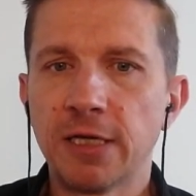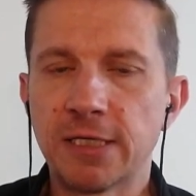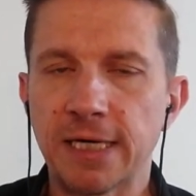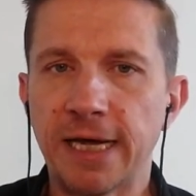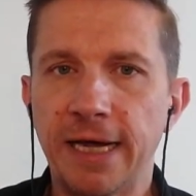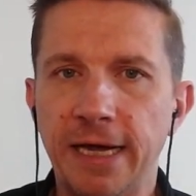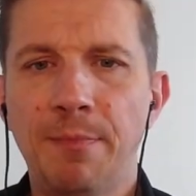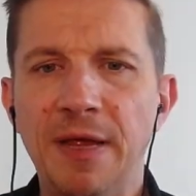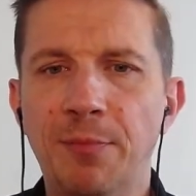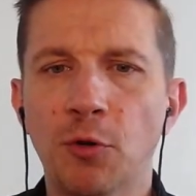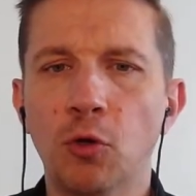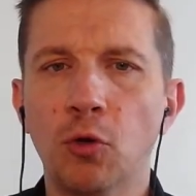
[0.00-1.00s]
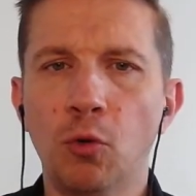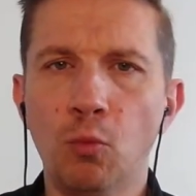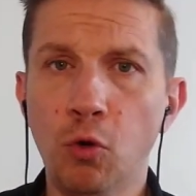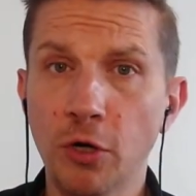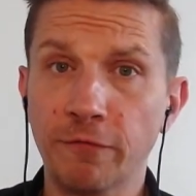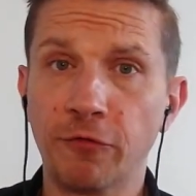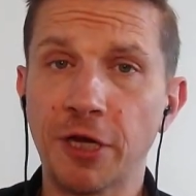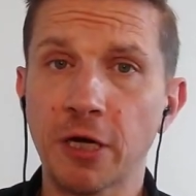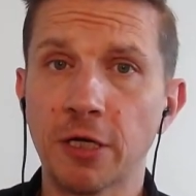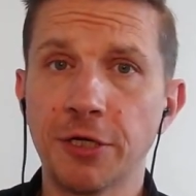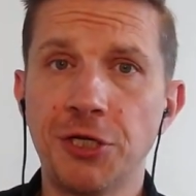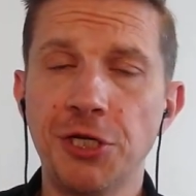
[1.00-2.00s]
to how people would have
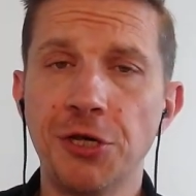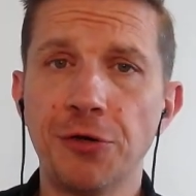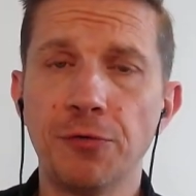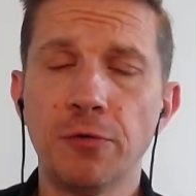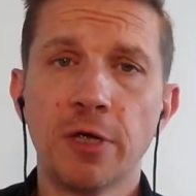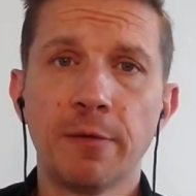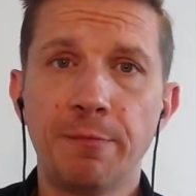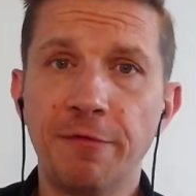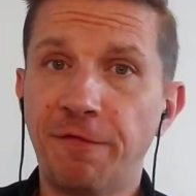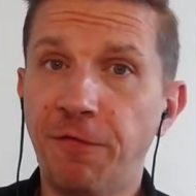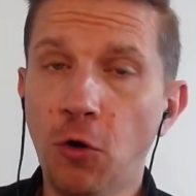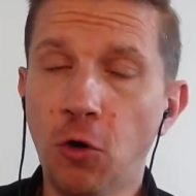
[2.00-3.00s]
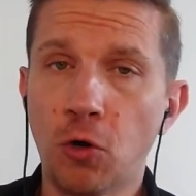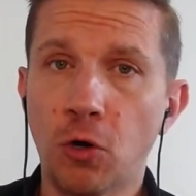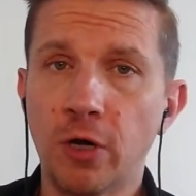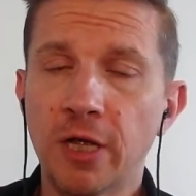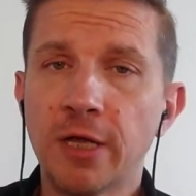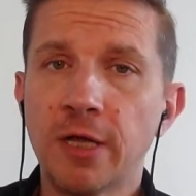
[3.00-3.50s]
regarded you before.